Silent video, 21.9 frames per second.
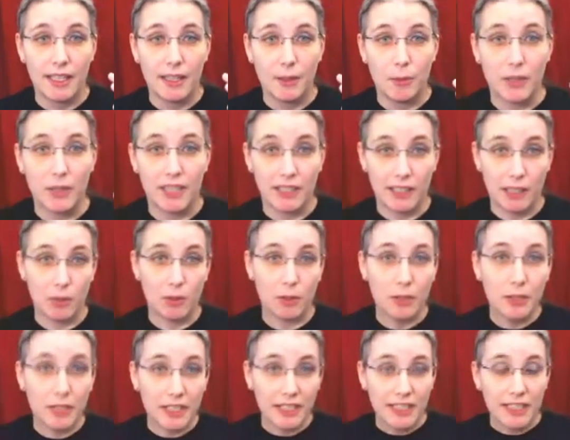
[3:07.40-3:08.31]
We are now
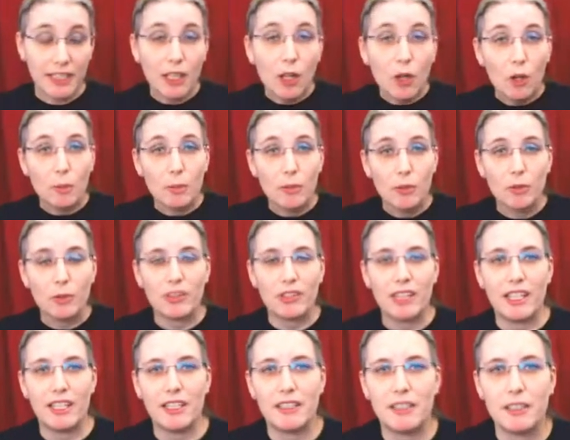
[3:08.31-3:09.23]
looking at
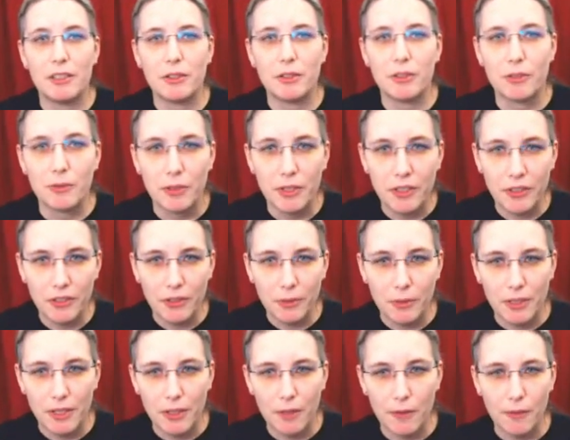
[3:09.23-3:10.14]
almost eight years of
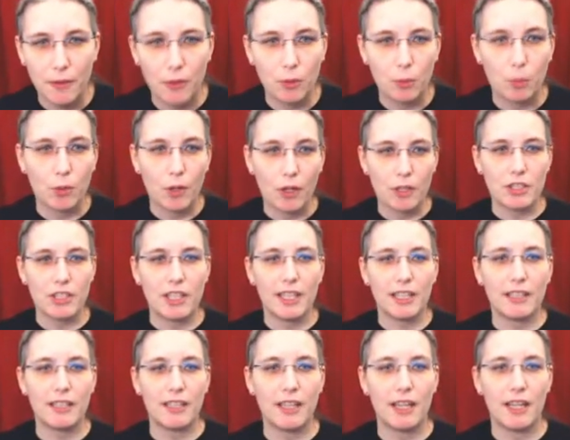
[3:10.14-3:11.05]
history of this
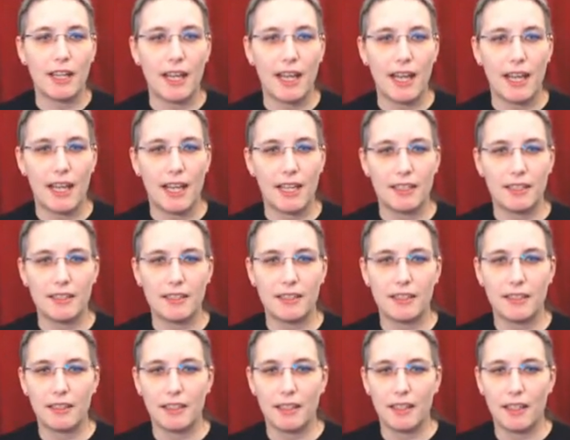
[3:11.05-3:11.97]
project, and
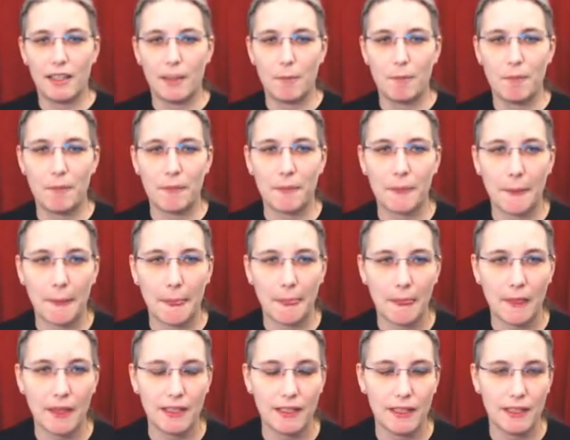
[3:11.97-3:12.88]
um,
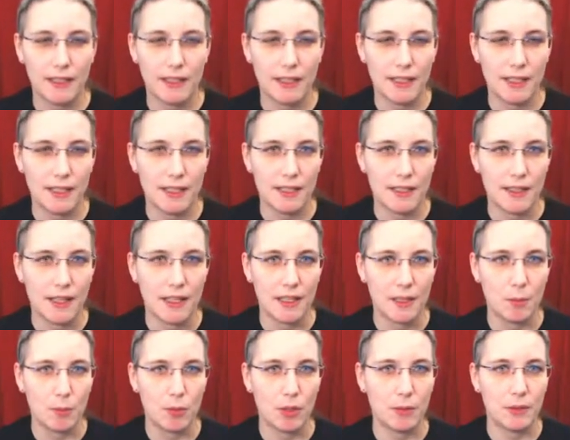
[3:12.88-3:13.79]

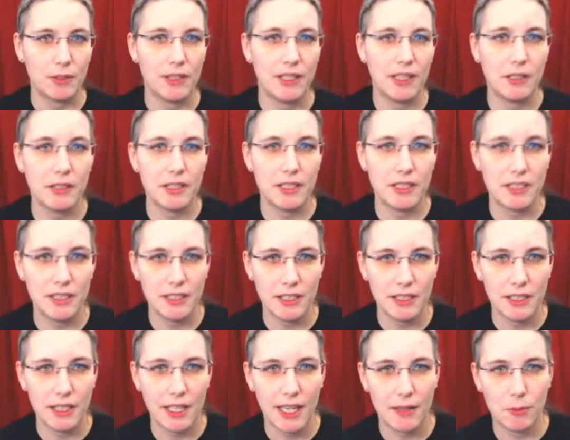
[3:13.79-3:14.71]
the
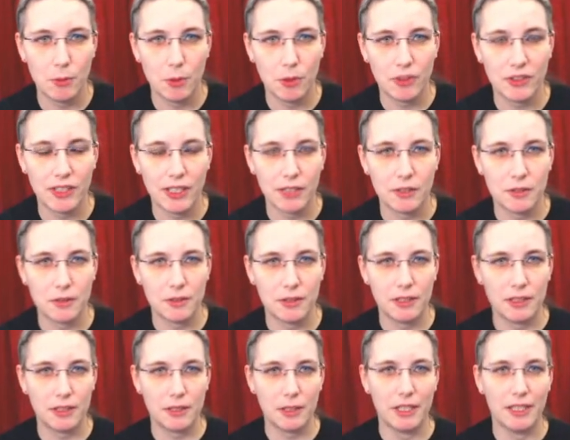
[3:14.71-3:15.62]
popularity was
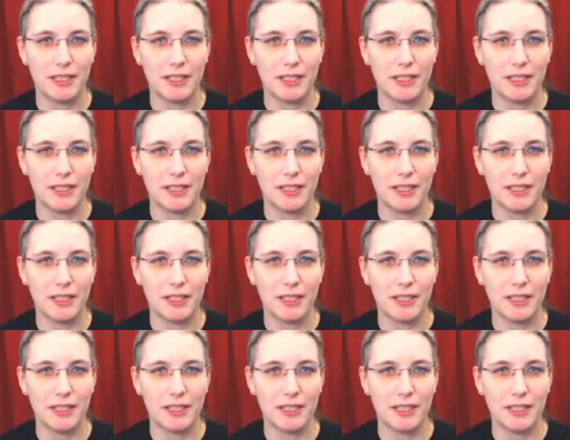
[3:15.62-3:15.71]
actually